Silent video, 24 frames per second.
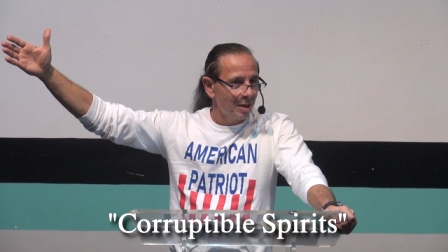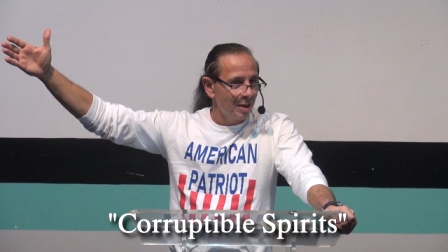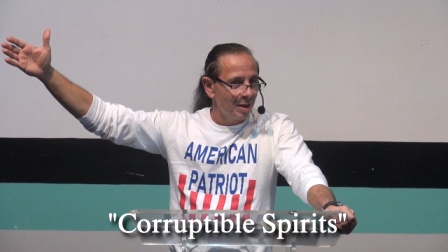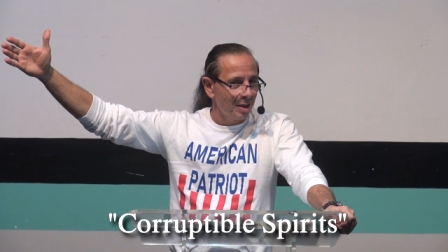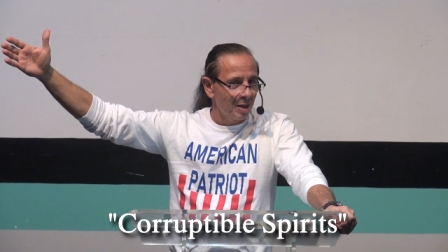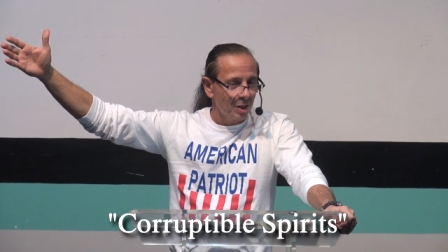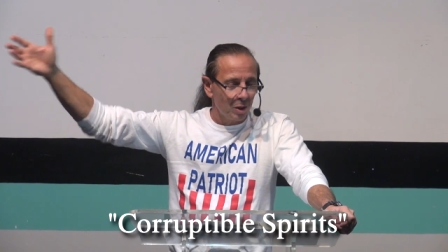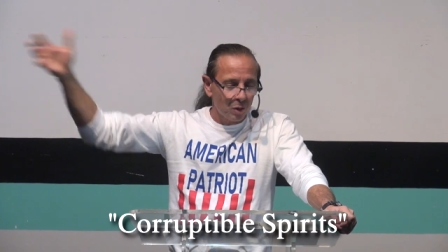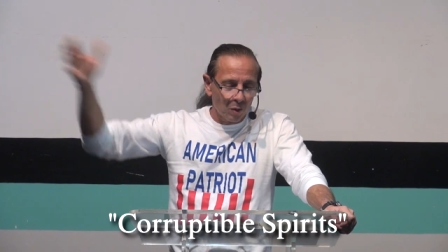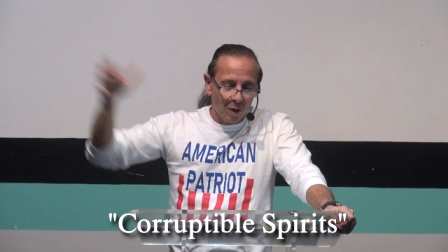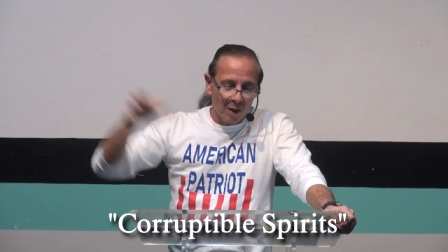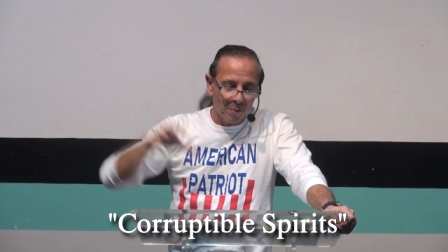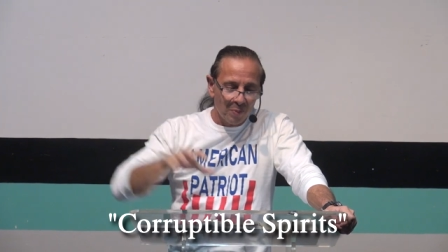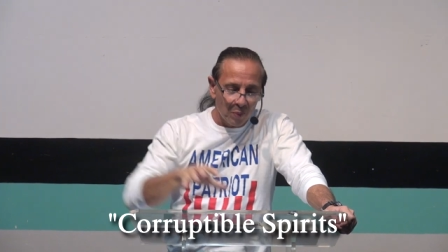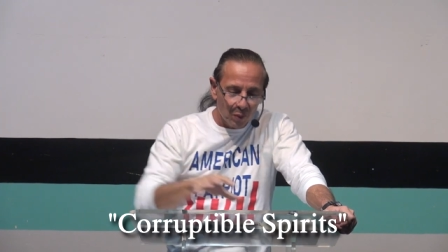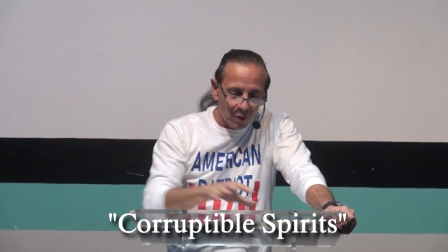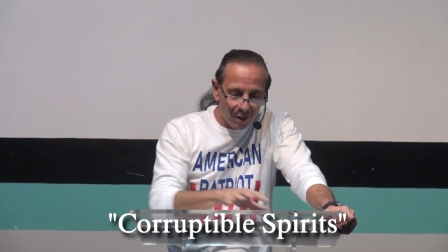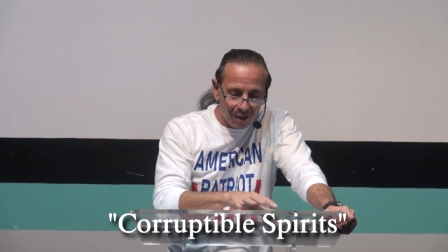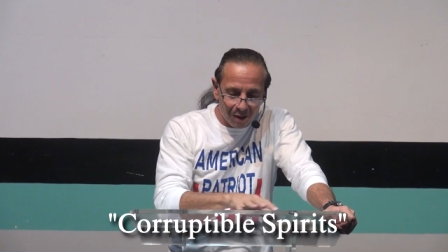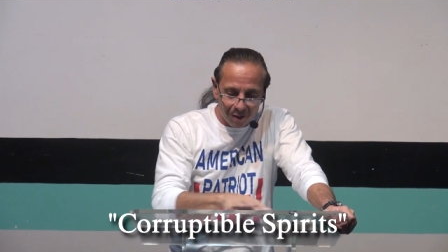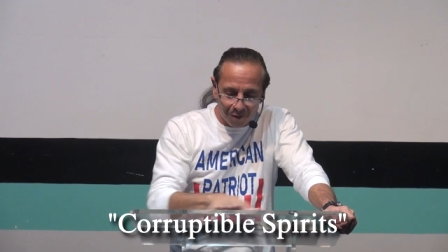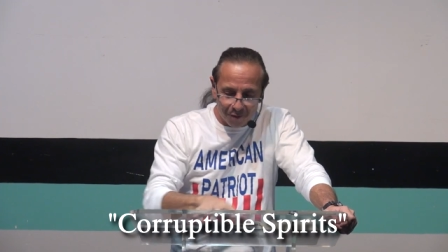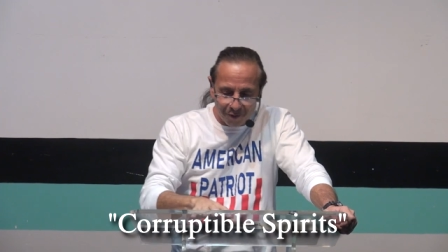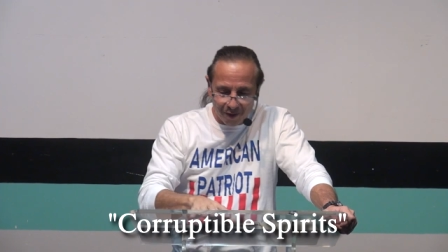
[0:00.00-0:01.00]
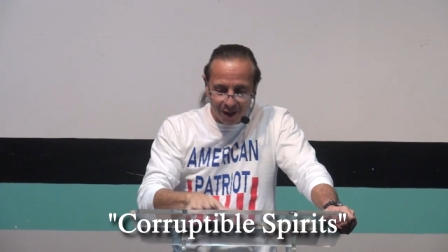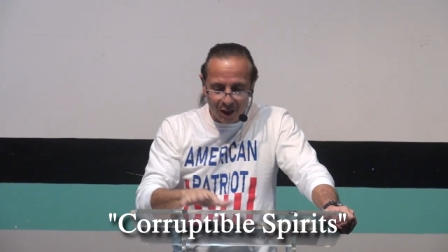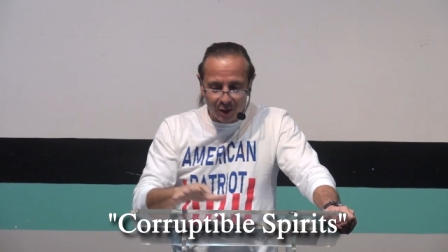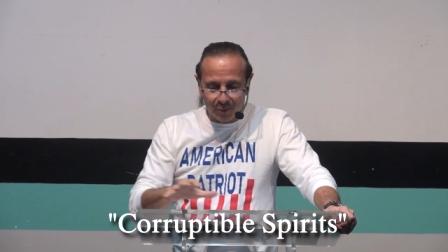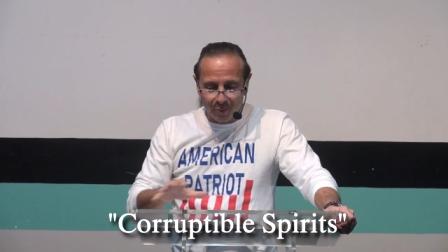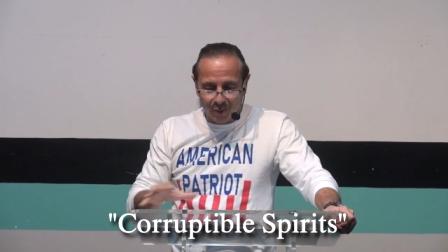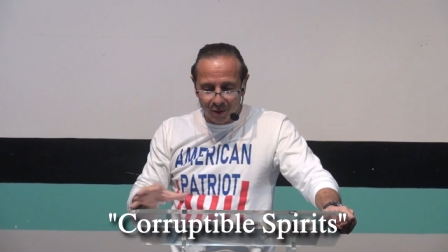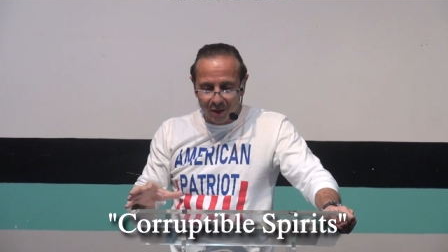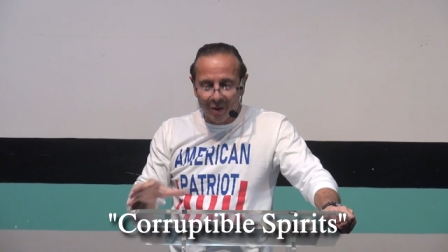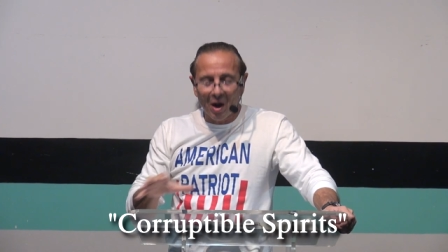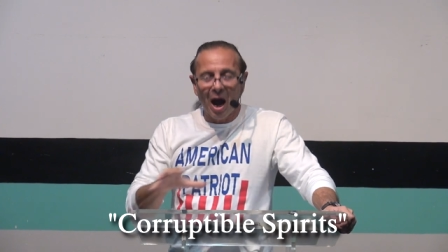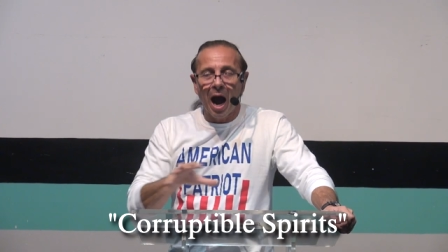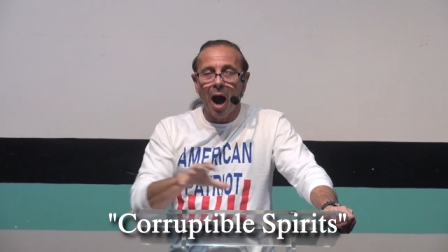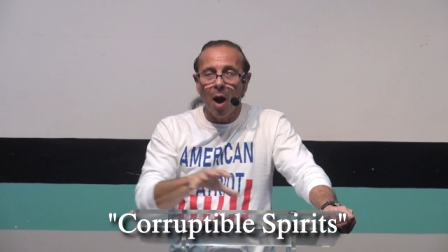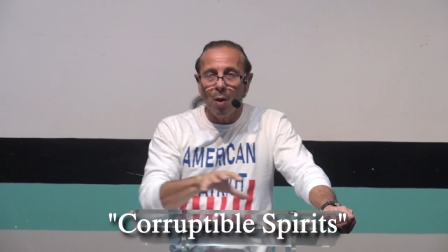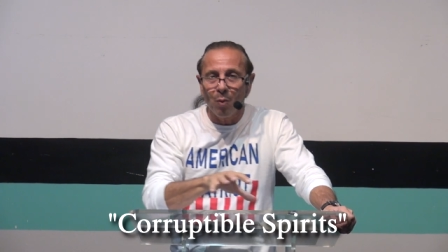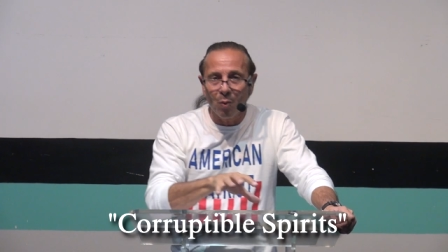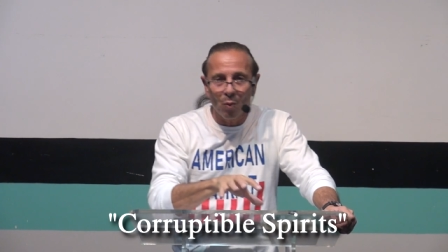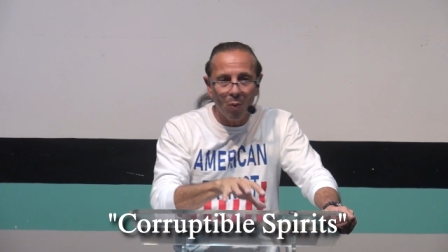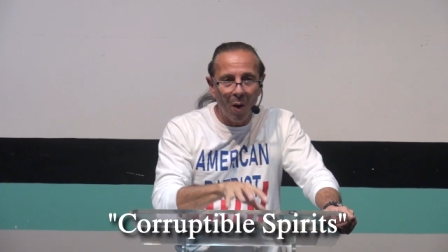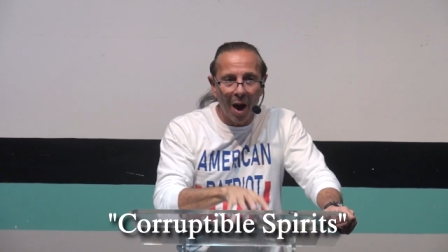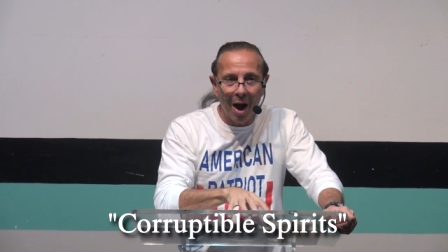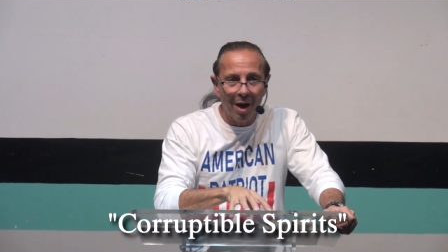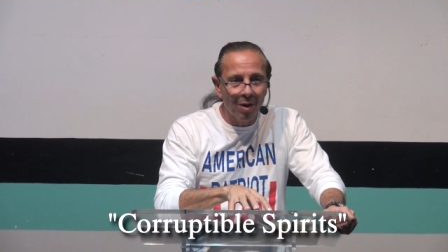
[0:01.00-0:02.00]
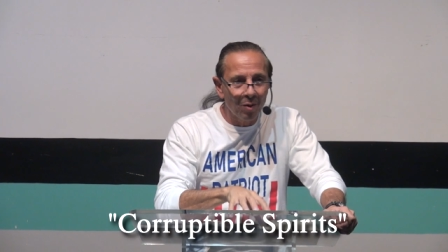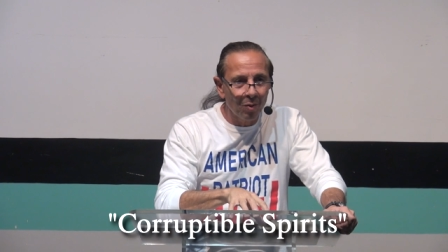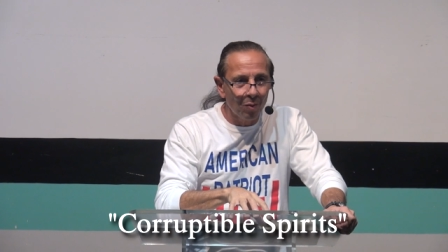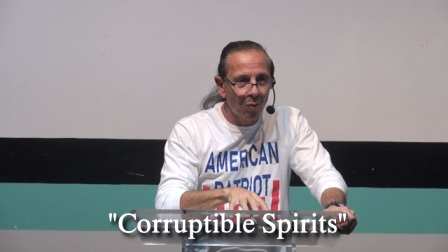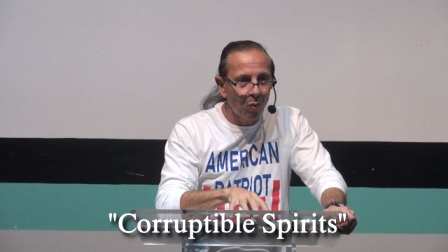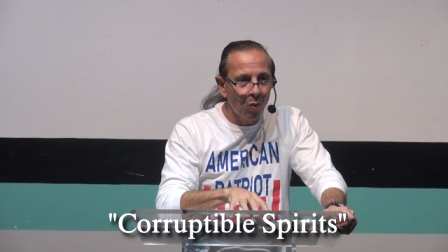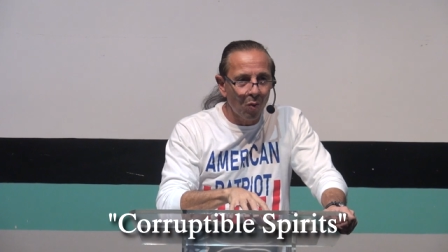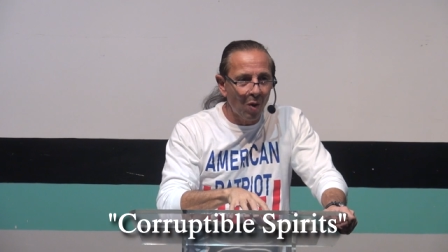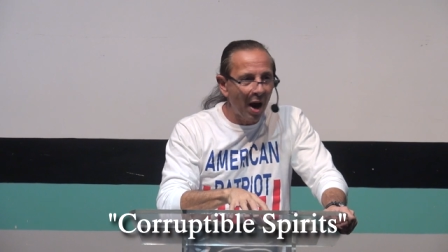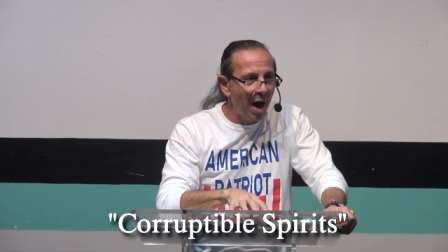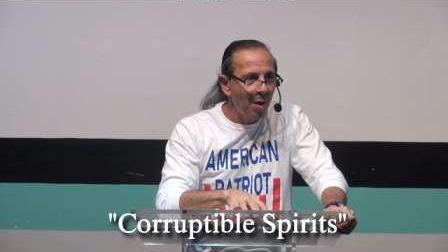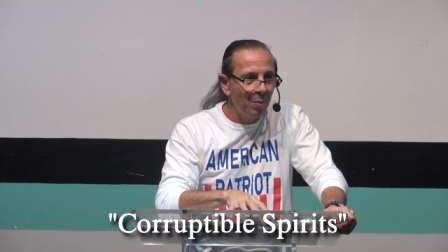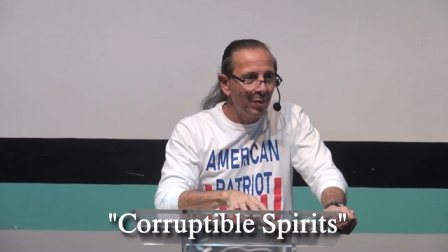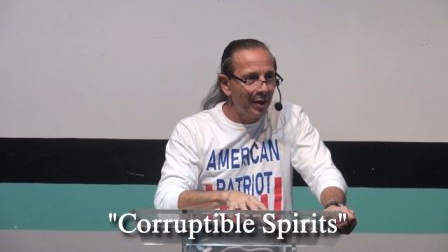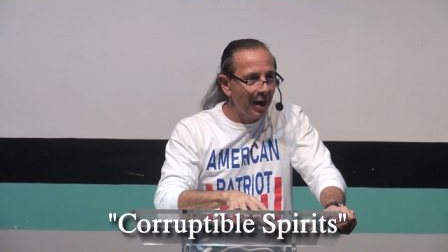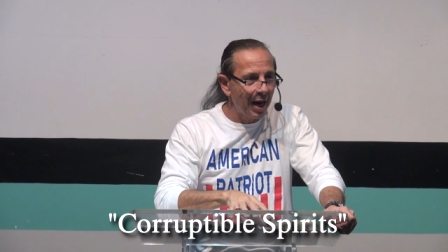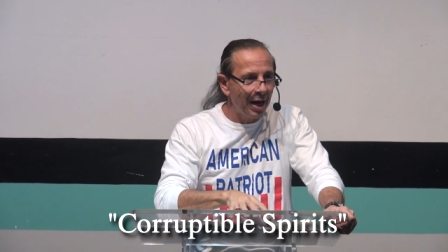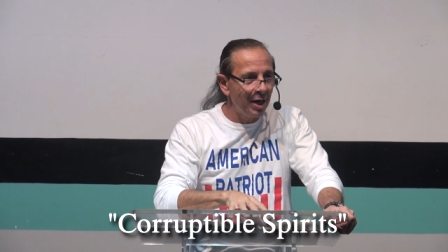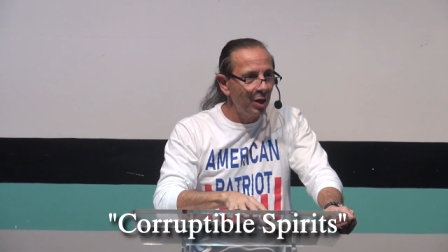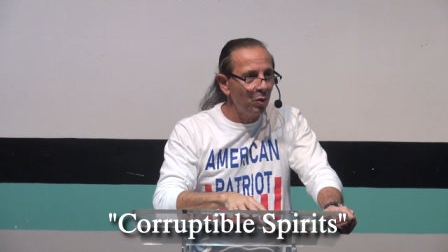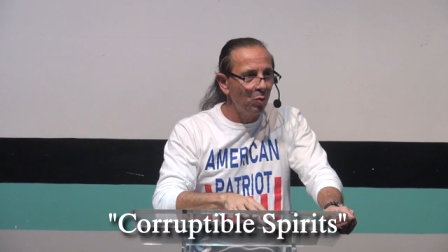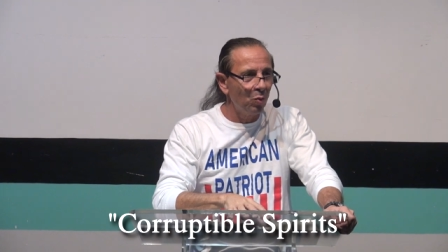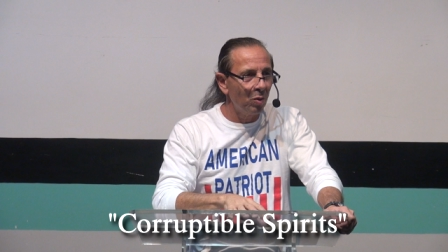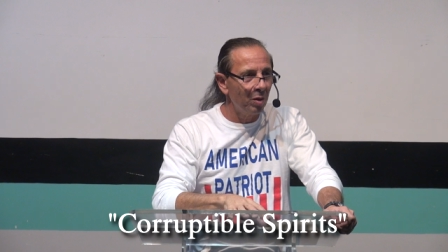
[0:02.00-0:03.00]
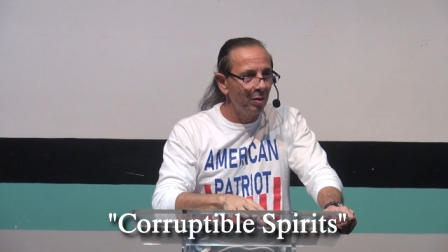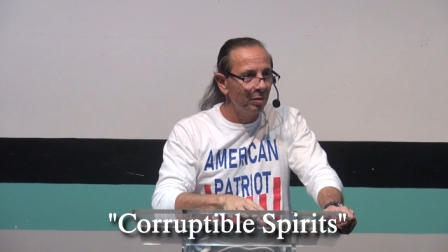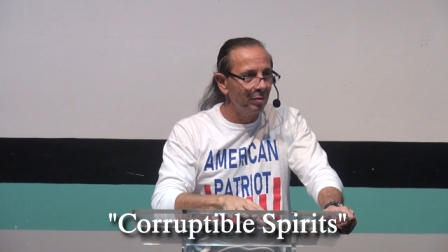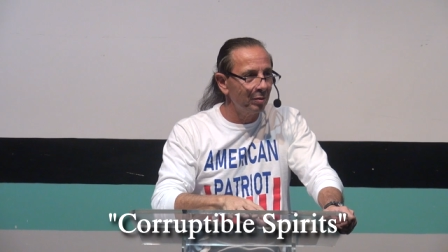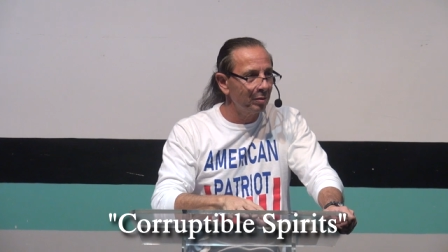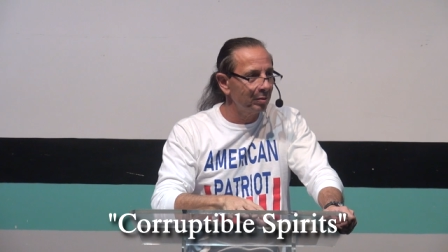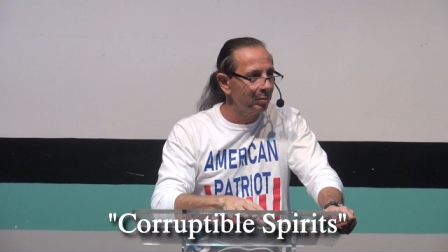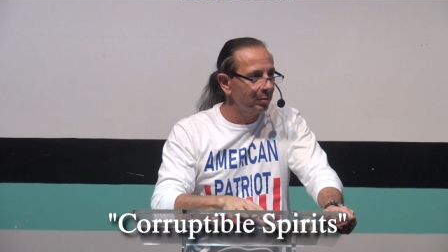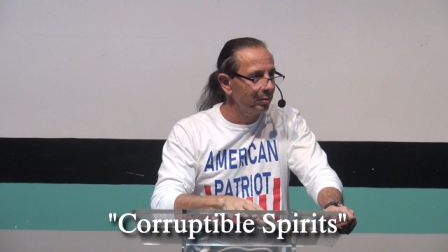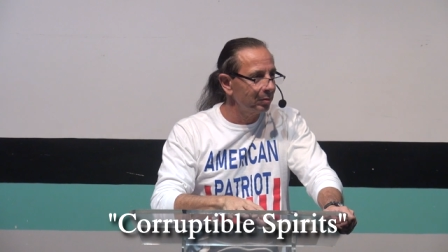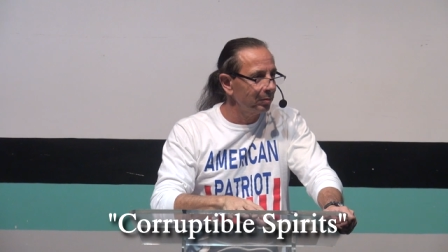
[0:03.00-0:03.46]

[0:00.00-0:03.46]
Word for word: So I put into Facebook, how, why, why would anyone